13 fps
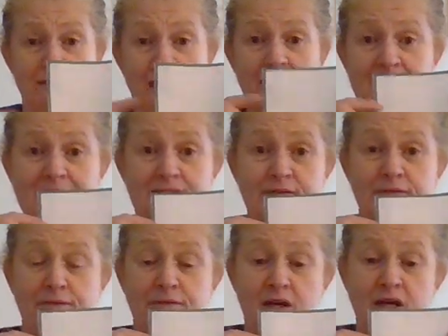that's the
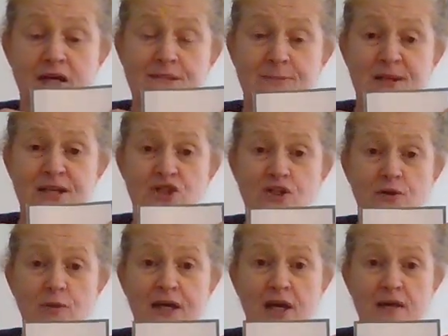first picture
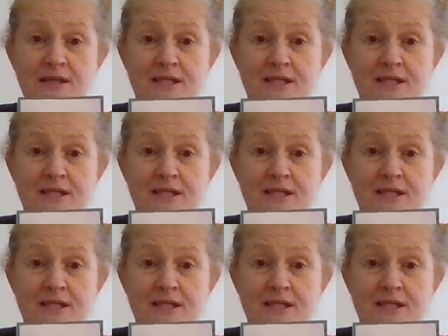we're going